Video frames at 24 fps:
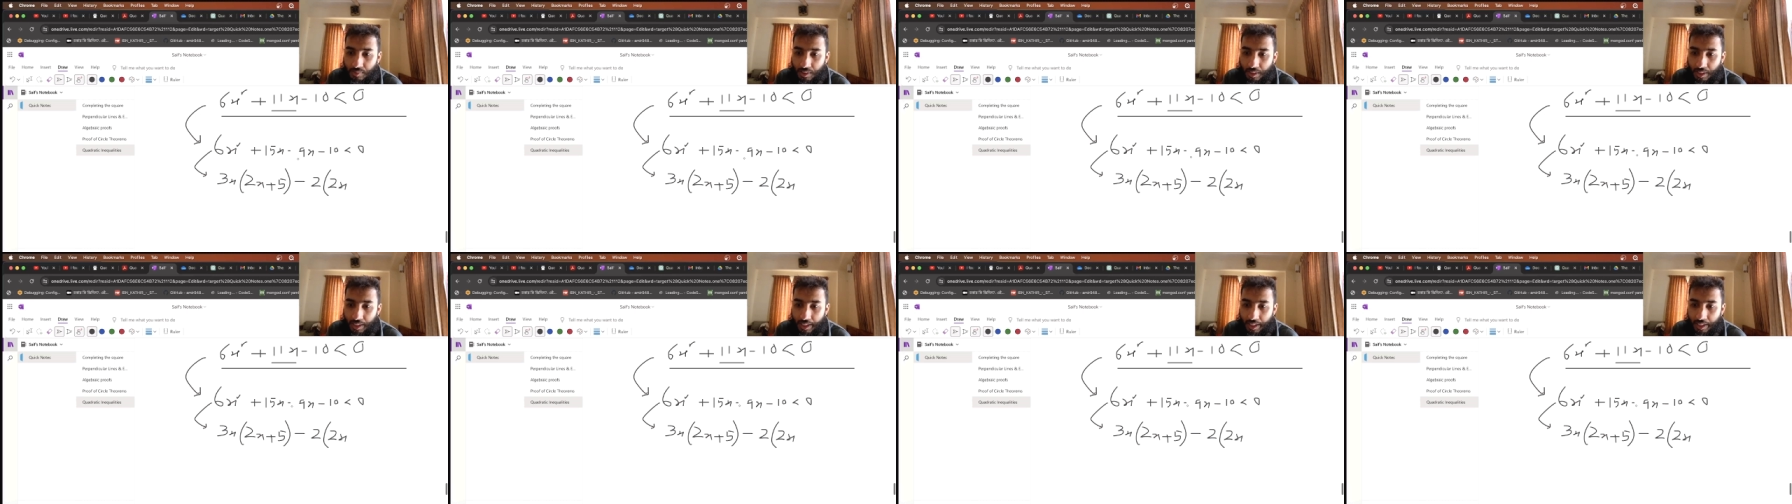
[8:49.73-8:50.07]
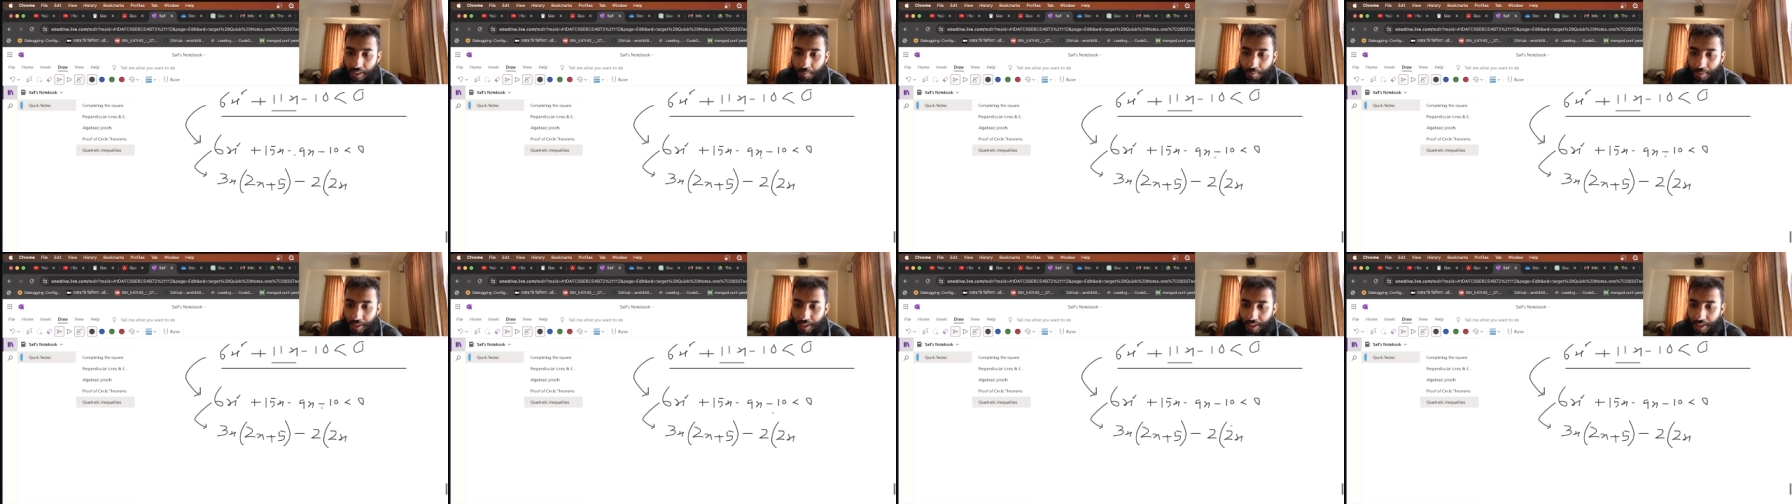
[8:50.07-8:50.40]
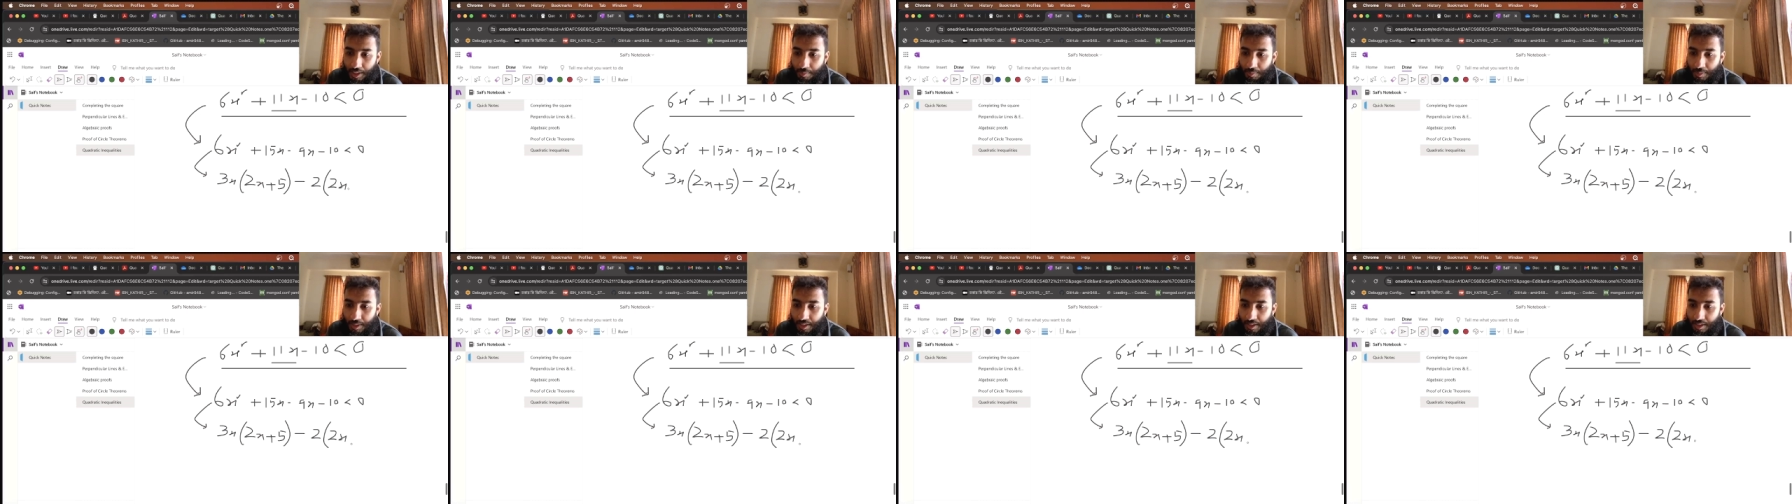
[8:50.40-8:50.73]
and
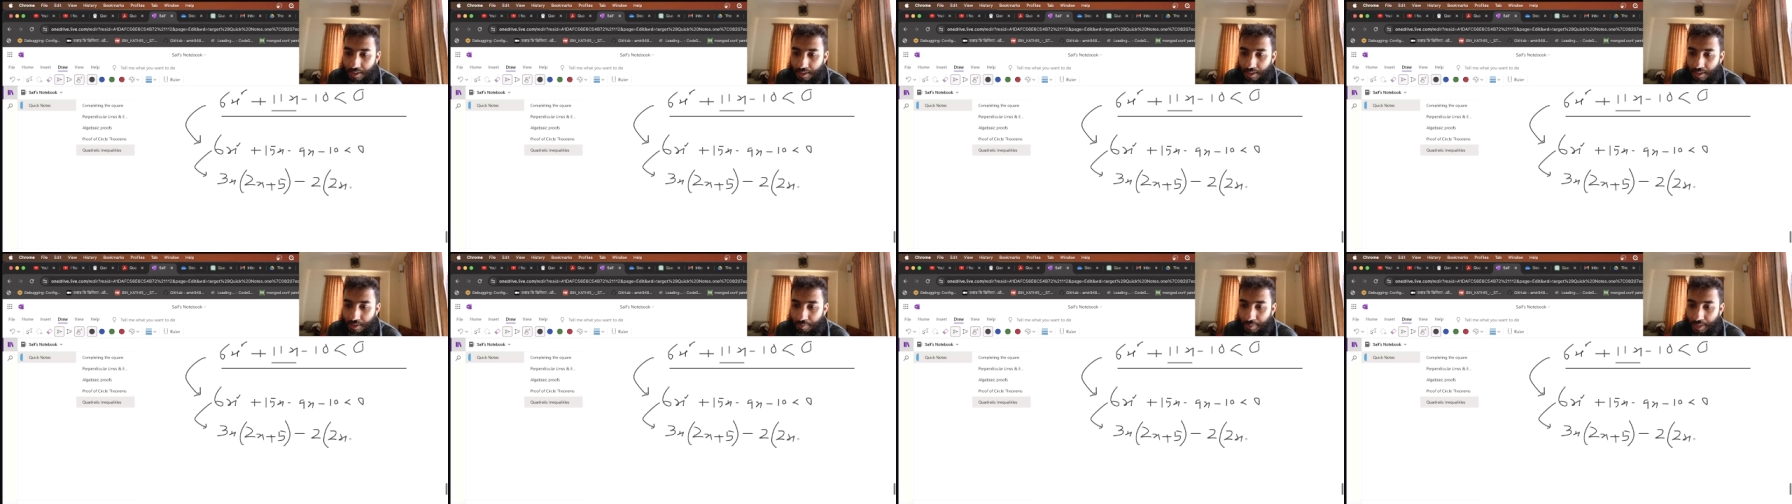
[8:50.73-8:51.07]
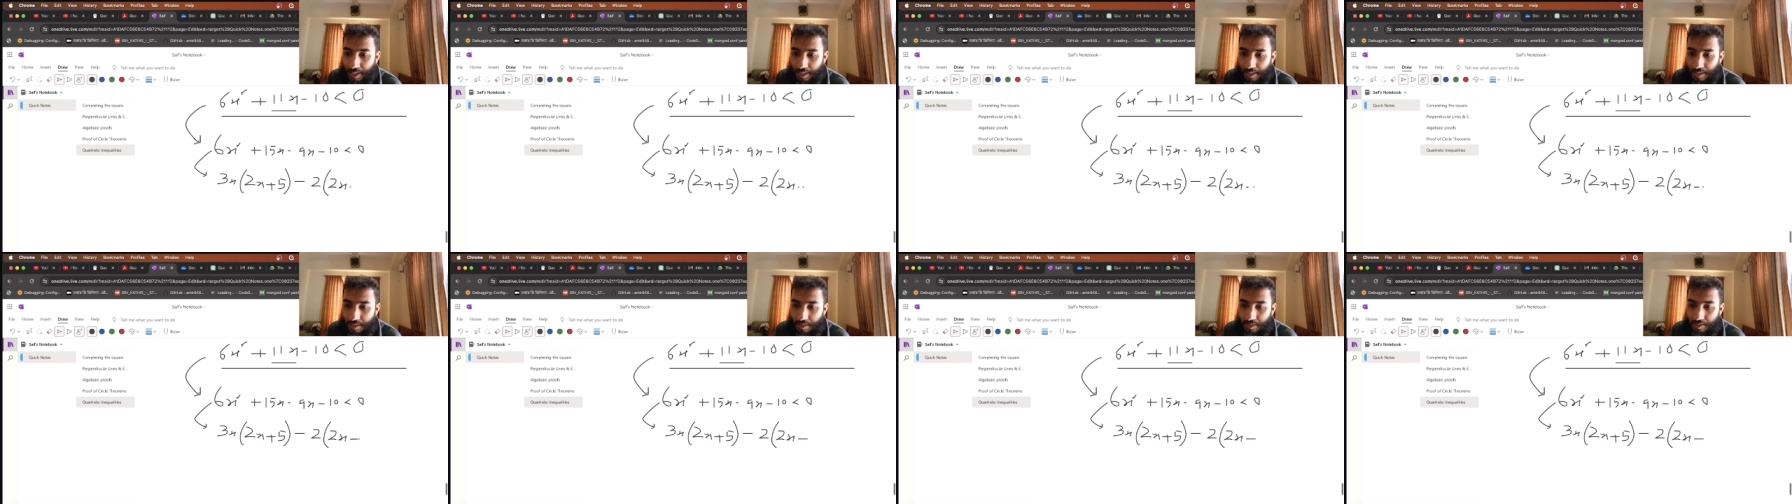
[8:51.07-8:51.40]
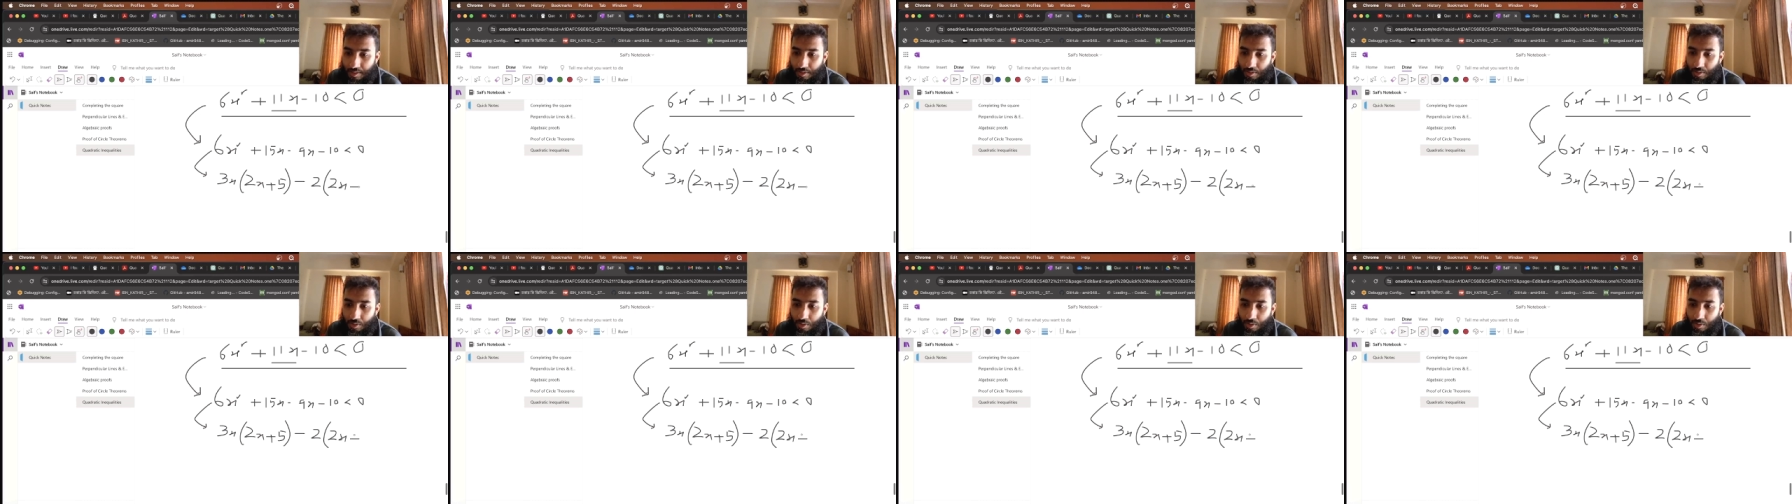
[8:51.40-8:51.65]
minus is plus.